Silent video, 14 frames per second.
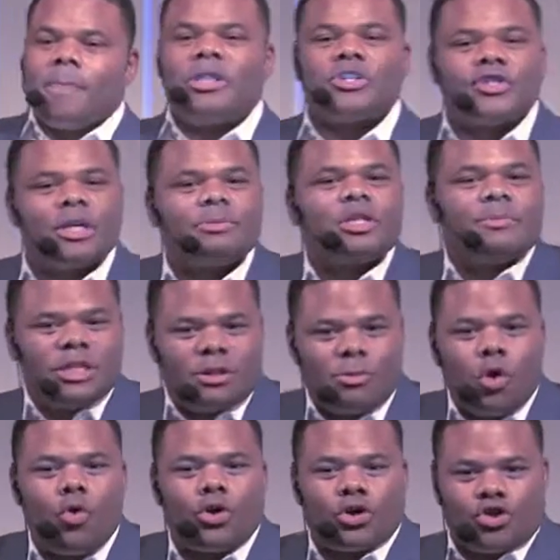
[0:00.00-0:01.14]
There seems to be
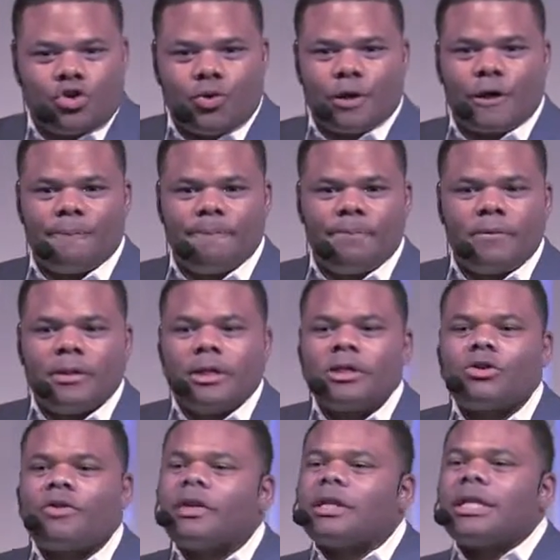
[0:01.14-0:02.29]
some order to
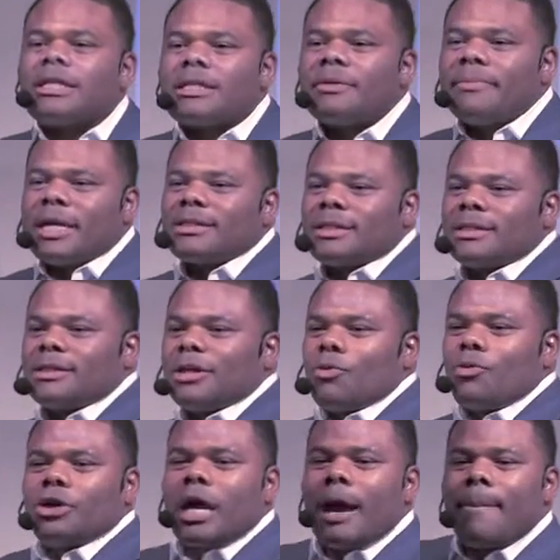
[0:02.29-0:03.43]
it. So if it doesn't make sense that
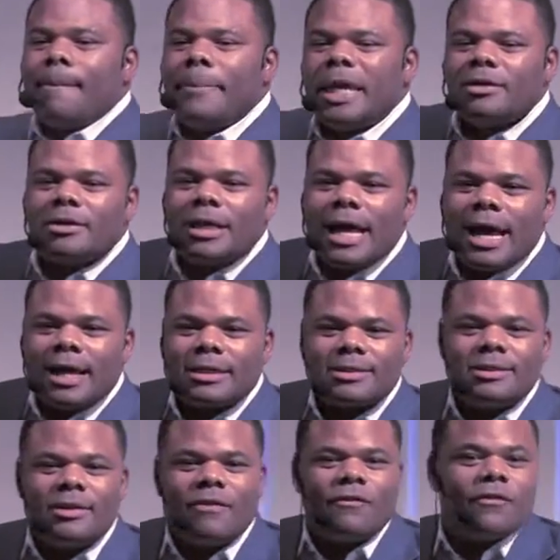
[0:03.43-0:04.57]
we're not
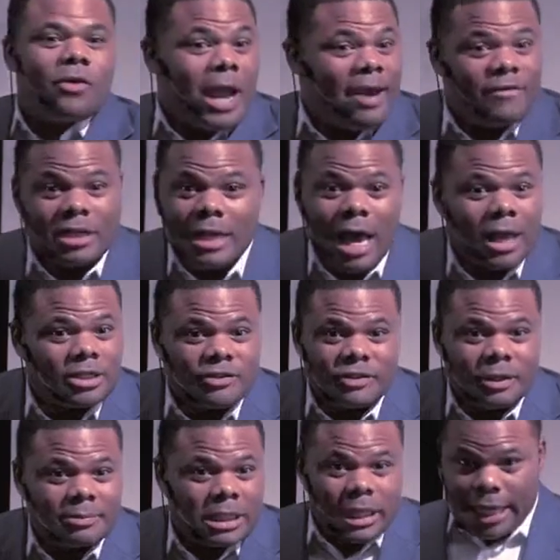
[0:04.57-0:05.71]
penalized for having knowledge of
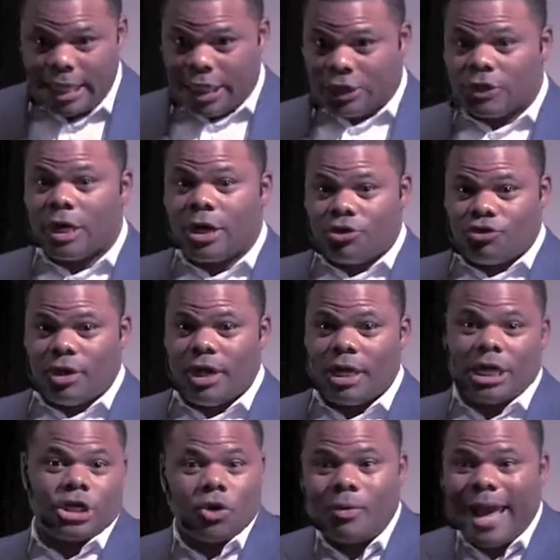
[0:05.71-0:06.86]
something like insider
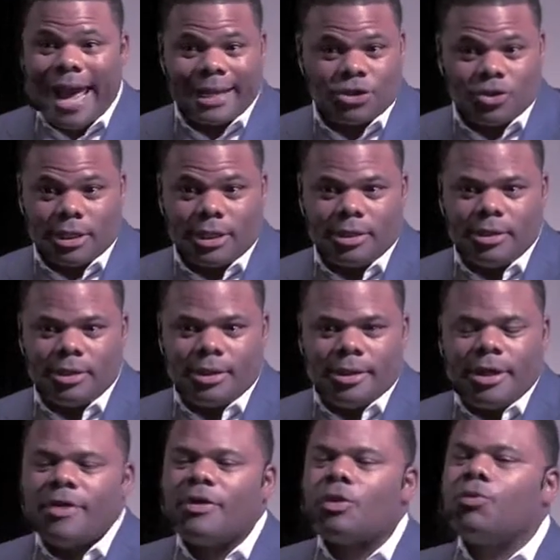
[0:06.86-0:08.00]
trading and don't act on
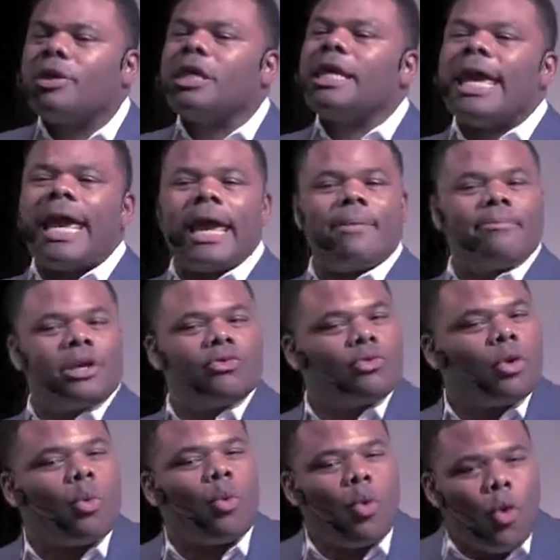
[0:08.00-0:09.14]
it, then we can't be
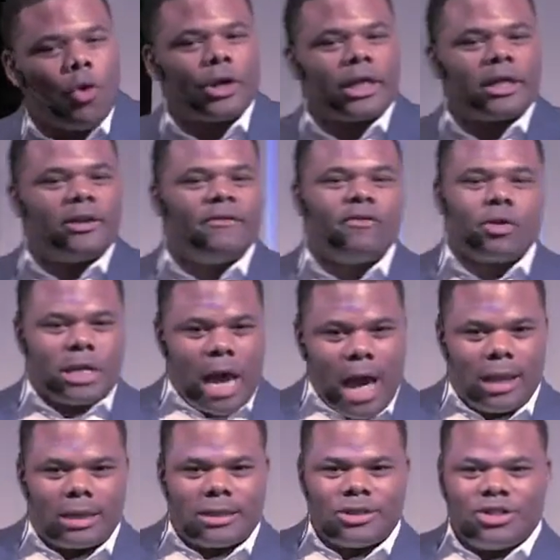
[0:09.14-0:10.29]
rewarded for
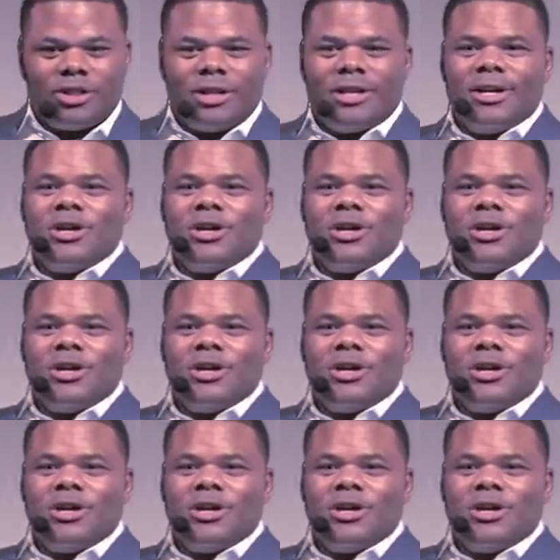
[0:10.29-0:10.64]
knowledge.